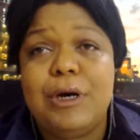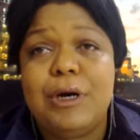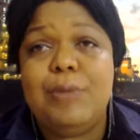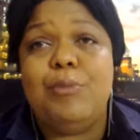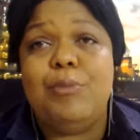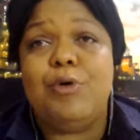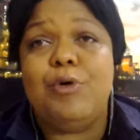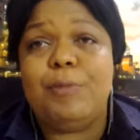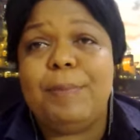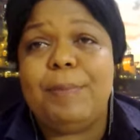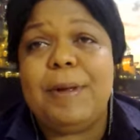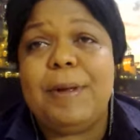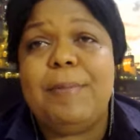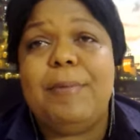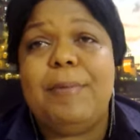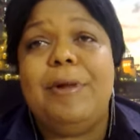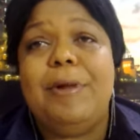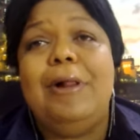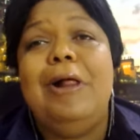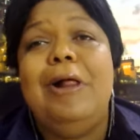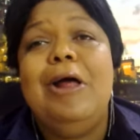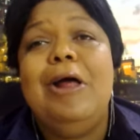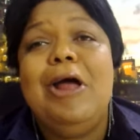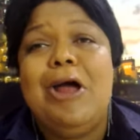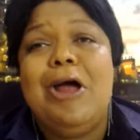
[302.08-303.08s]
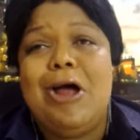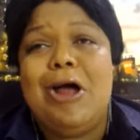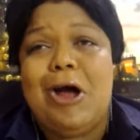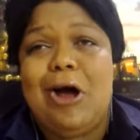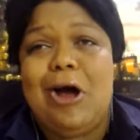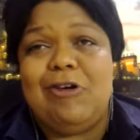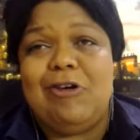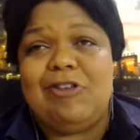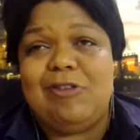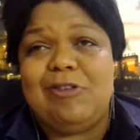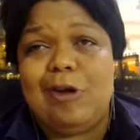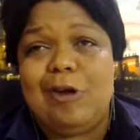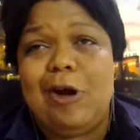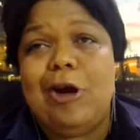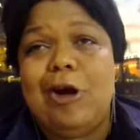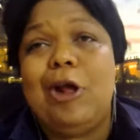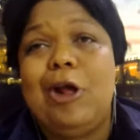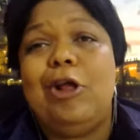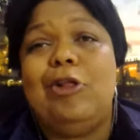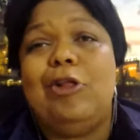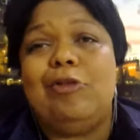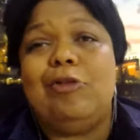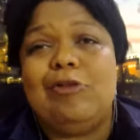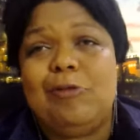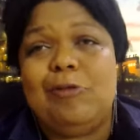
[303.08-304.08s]
more and more people are
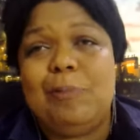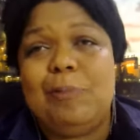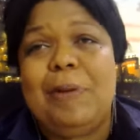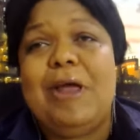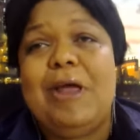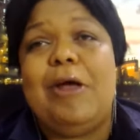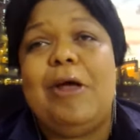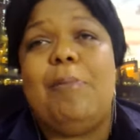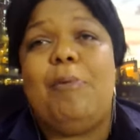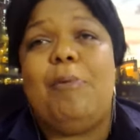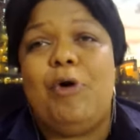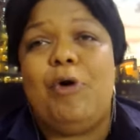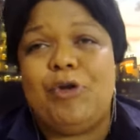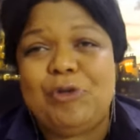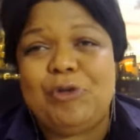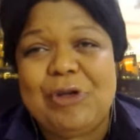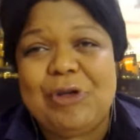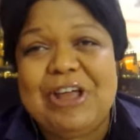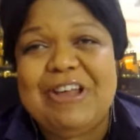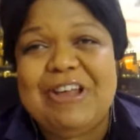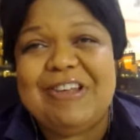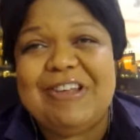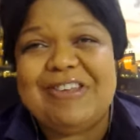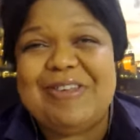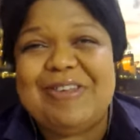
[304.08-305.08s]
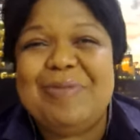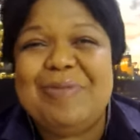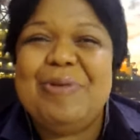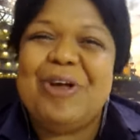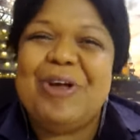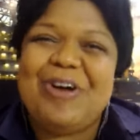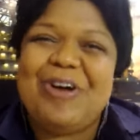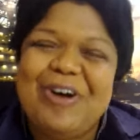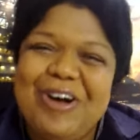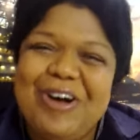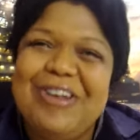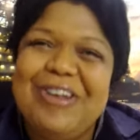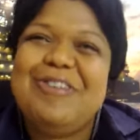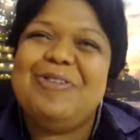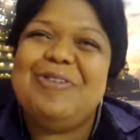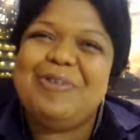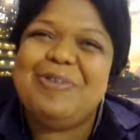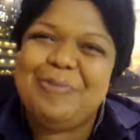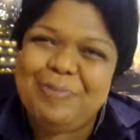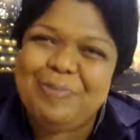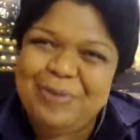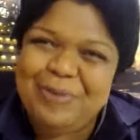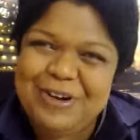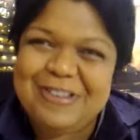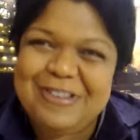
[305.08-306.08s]
starting to speak Portuguese because
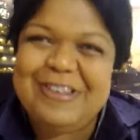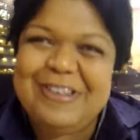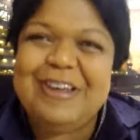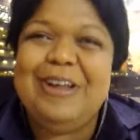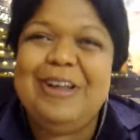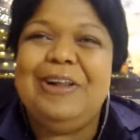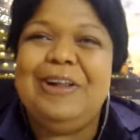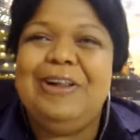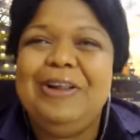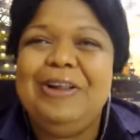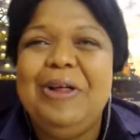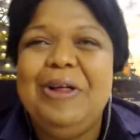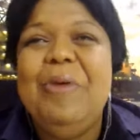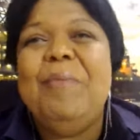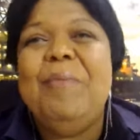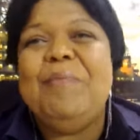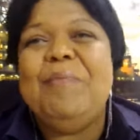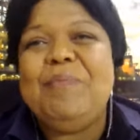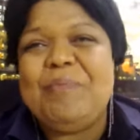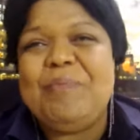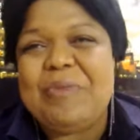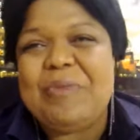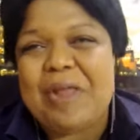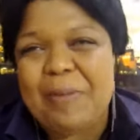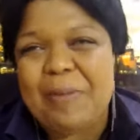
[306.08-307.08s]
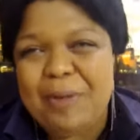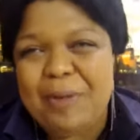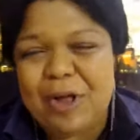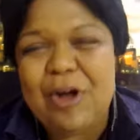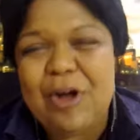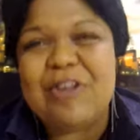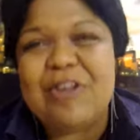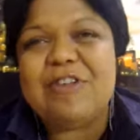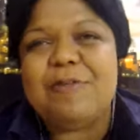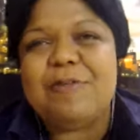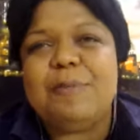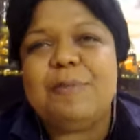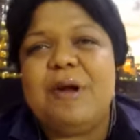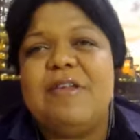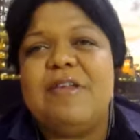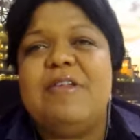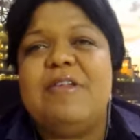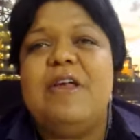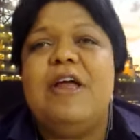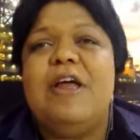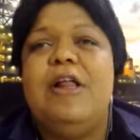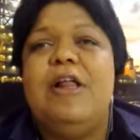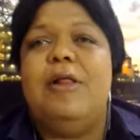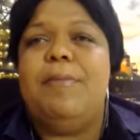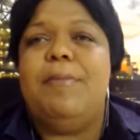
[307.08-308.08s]
Brazil, because of
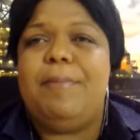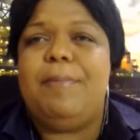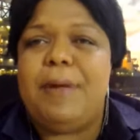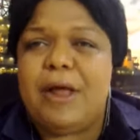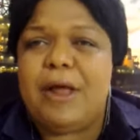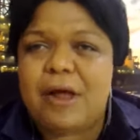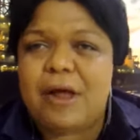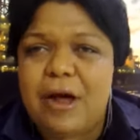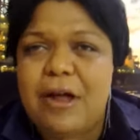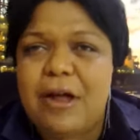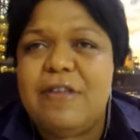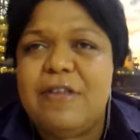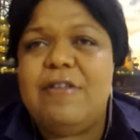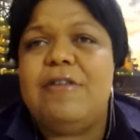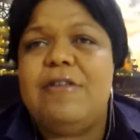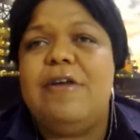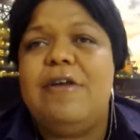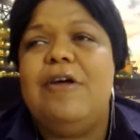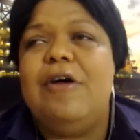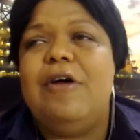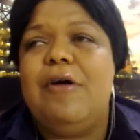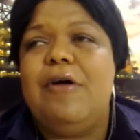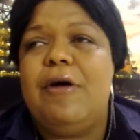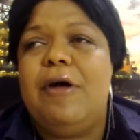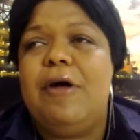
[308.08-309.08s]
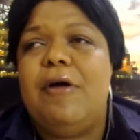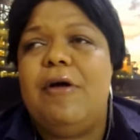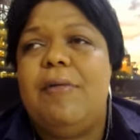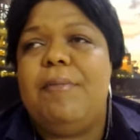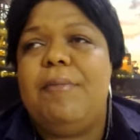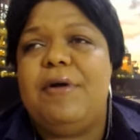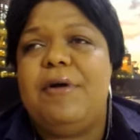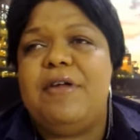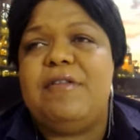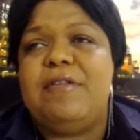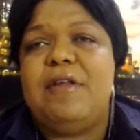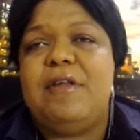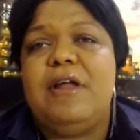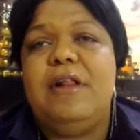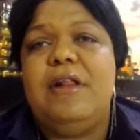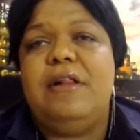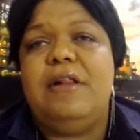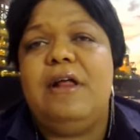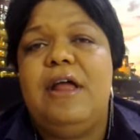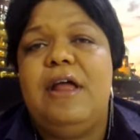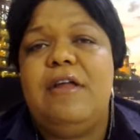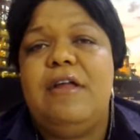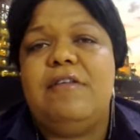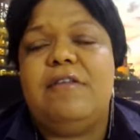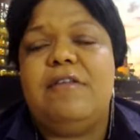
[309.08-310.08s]
Brazil, because uh, uh,
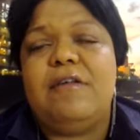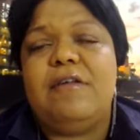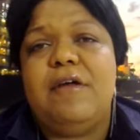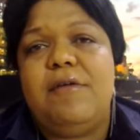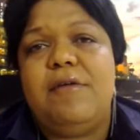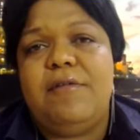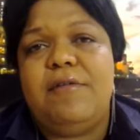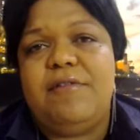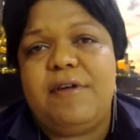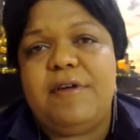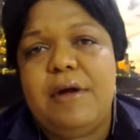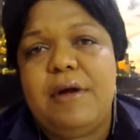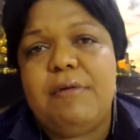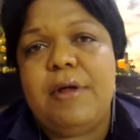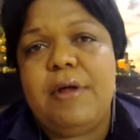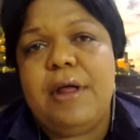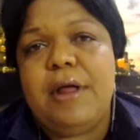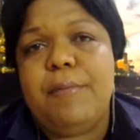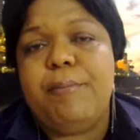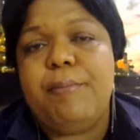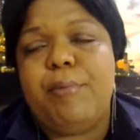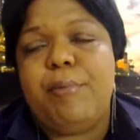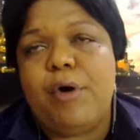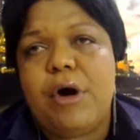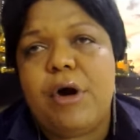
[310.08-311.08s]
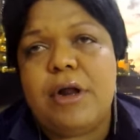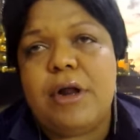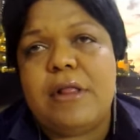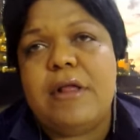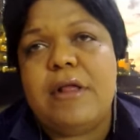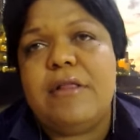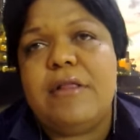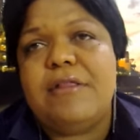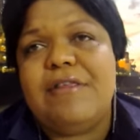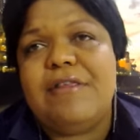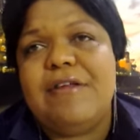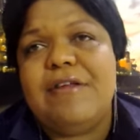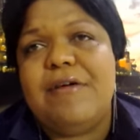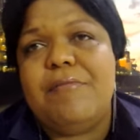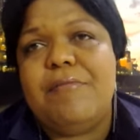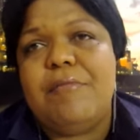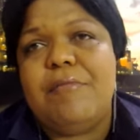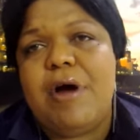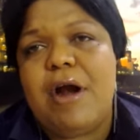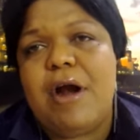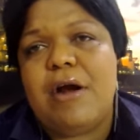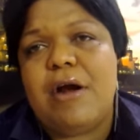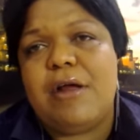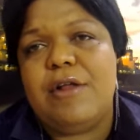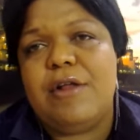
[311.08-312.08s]
Brazil is a very important uh,
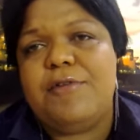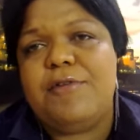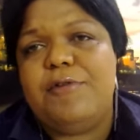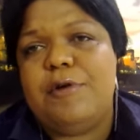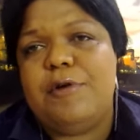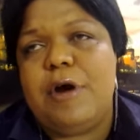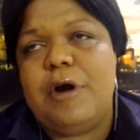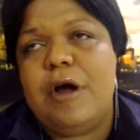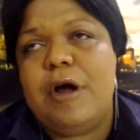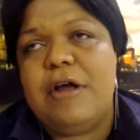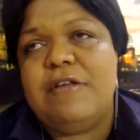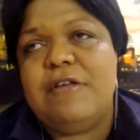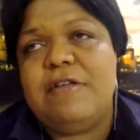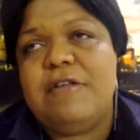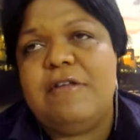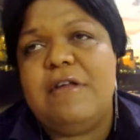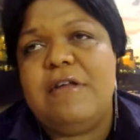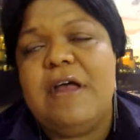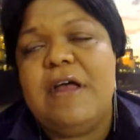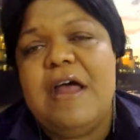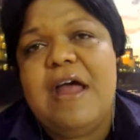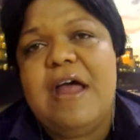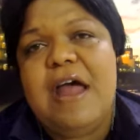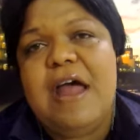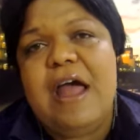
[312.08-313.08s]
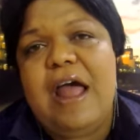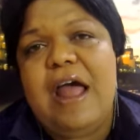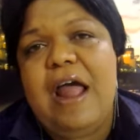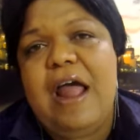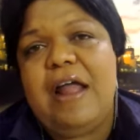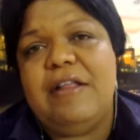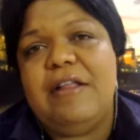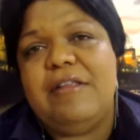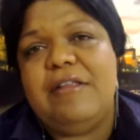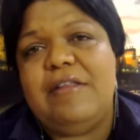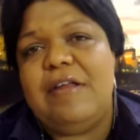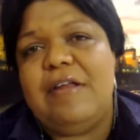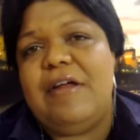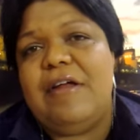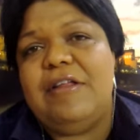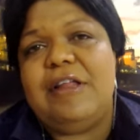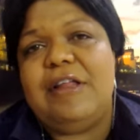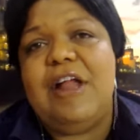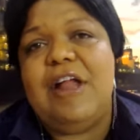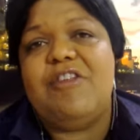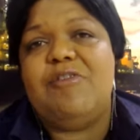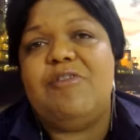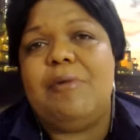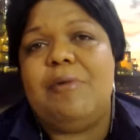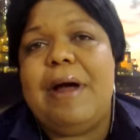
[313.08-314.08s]
market for us, and uh,
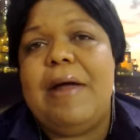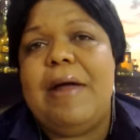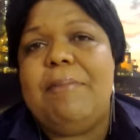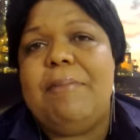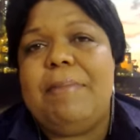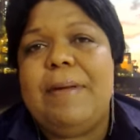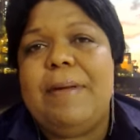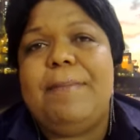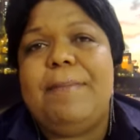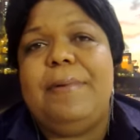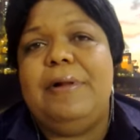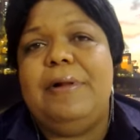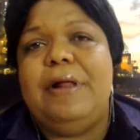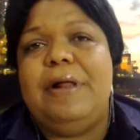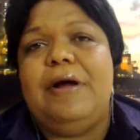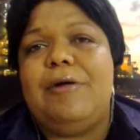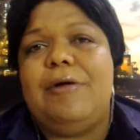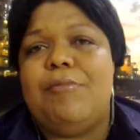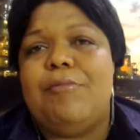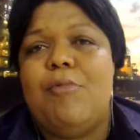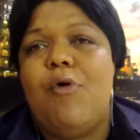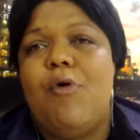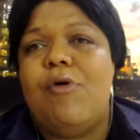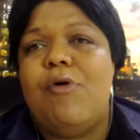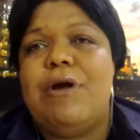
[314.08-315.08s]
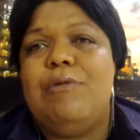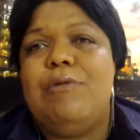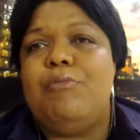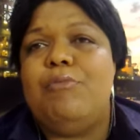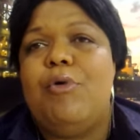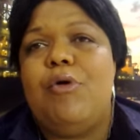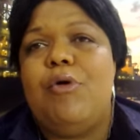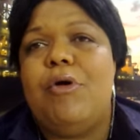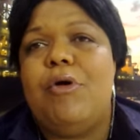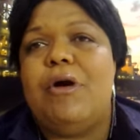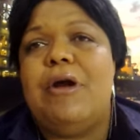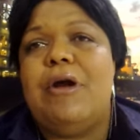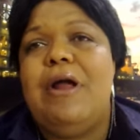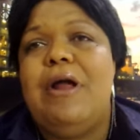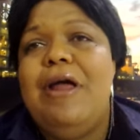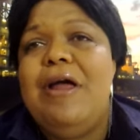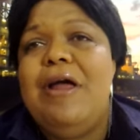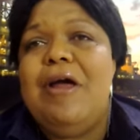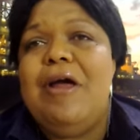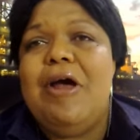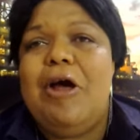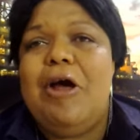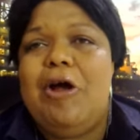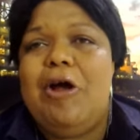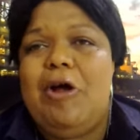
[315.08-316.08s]
that's why people are more and more
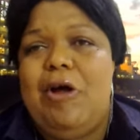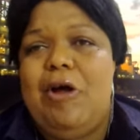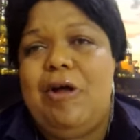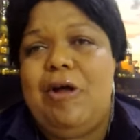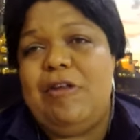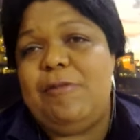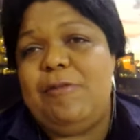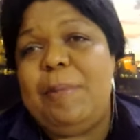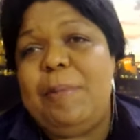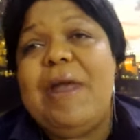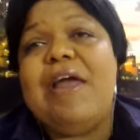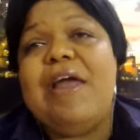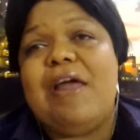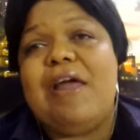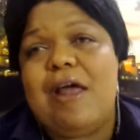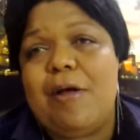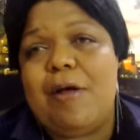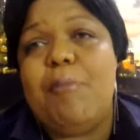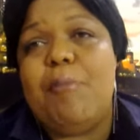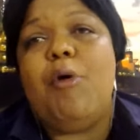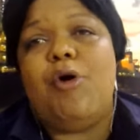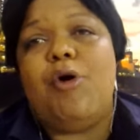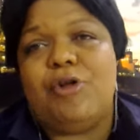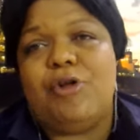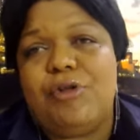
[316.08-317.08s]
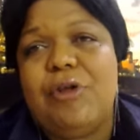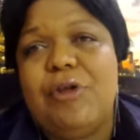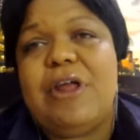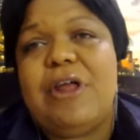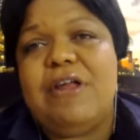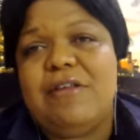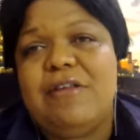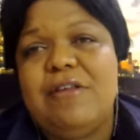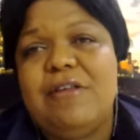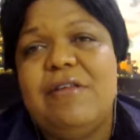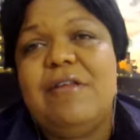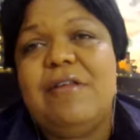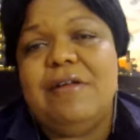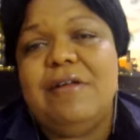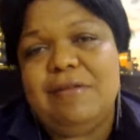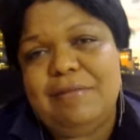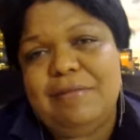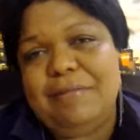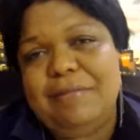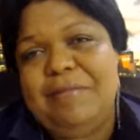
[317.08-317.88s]
uh, speaking Portuguese.